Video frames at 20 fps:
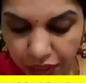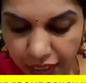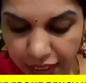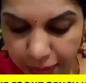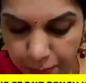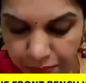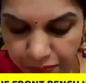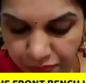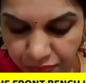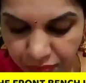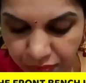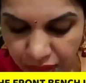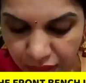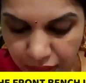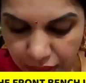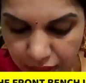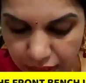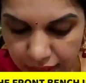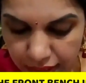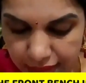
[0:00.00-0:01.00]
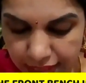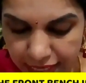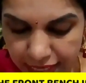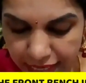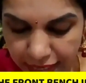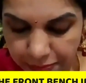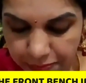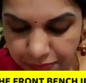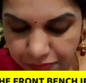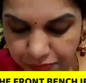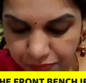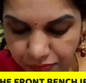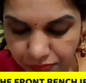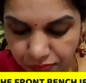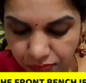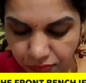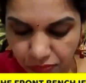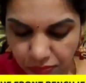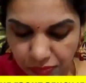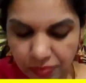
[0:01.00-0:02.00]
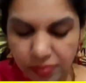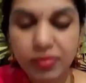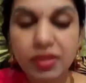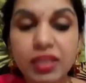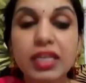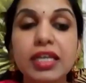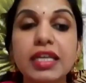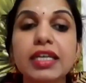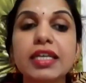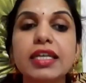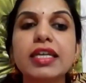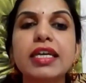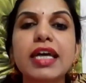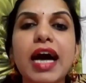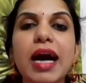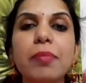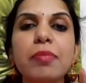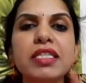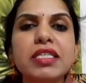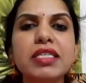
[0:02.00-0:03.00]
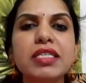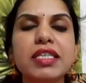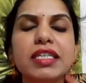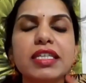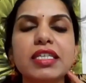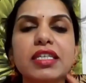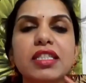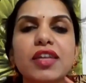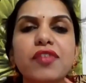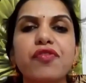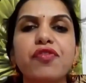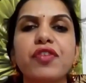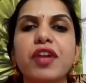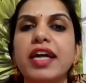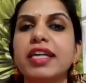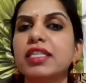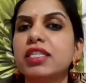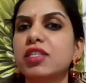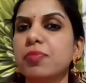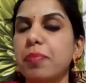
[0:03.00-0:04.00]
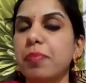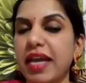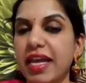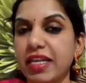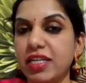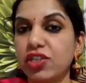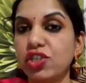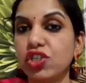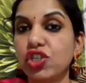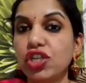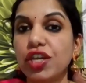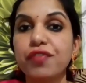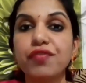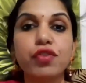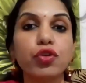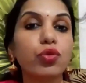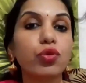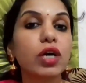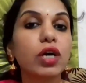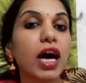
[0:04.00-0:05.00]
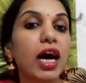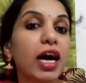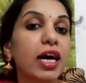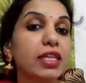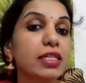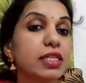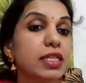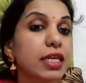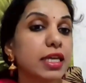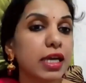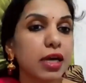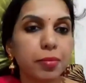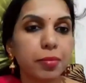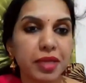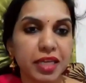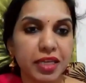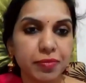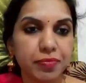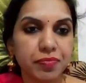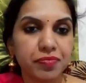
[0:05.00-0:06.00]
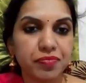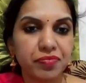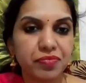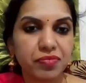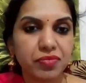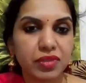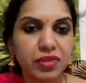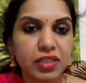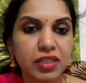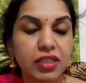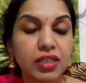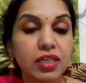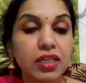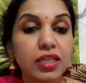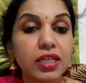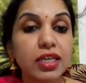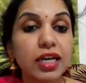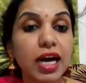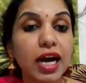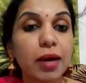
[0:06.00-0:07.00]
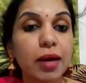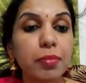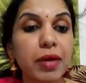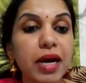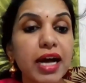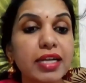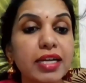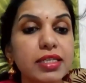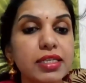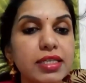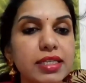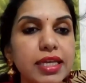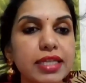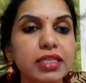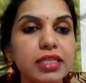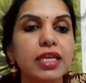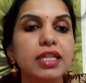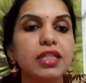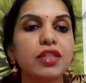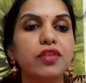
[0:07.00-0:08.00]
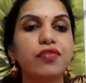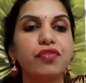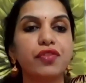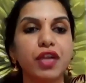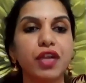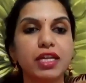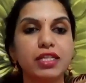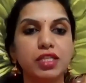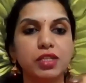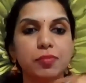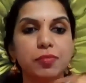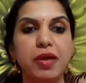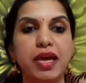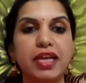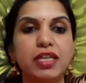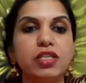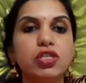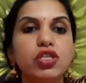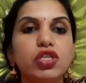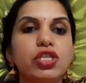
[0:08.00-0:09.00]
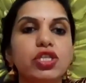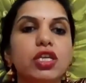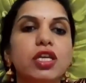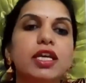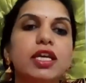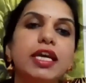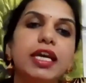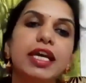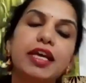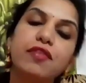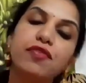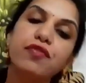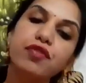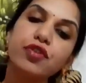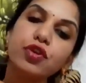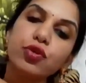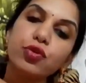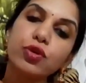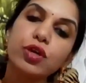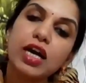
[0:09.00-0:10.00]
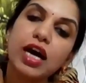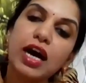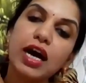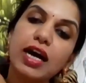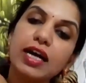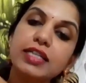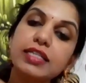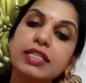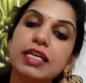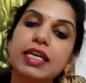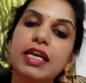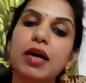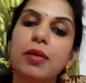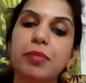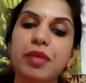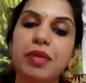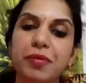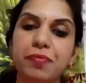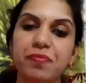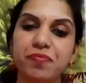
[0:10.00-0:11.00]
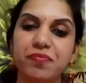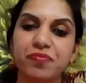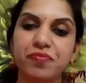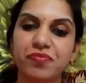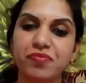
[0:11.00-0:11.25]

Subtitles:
Okay. And then, come and sit in the front bench if you can't hear me. Come and sit in the front bench if you can't hear me.